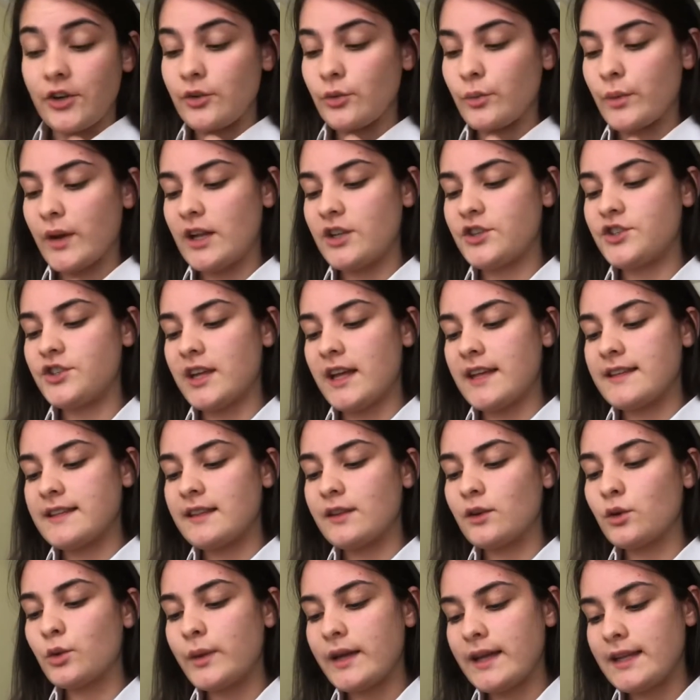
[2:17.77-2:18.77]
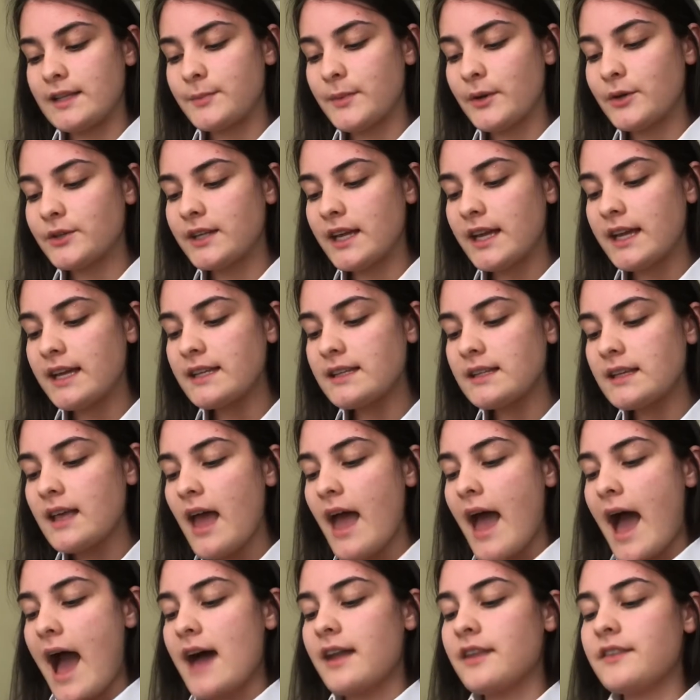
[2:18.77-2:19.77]
which is in the Queen's Building,
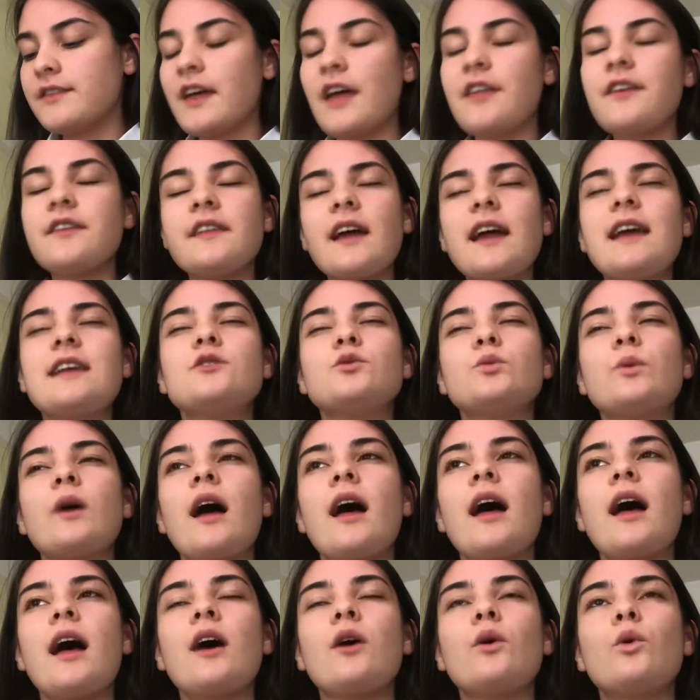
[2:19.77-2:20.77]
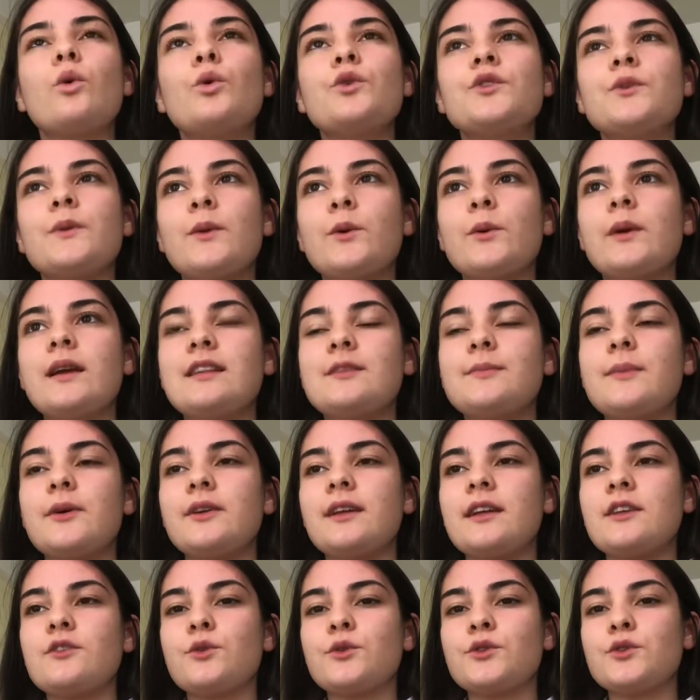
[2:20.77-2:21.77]
and I think that is where, also in the Queen's
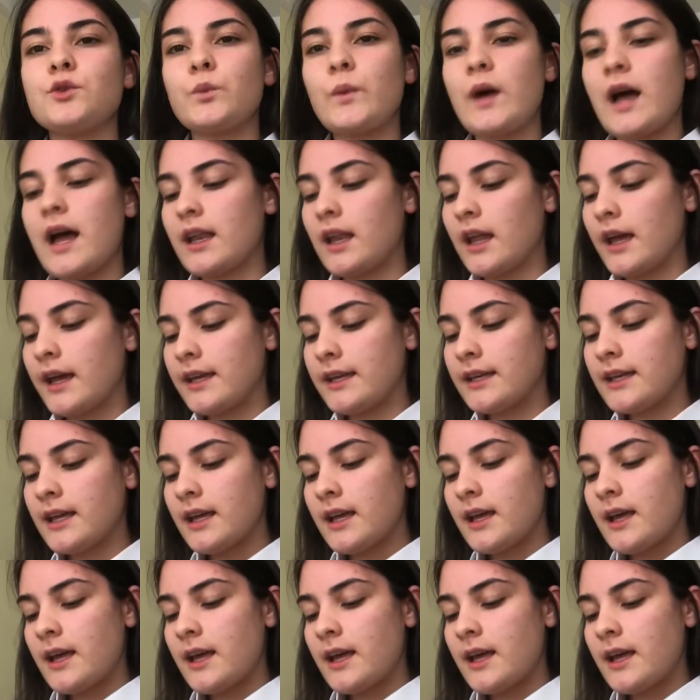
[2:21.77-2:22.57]
Building is also where like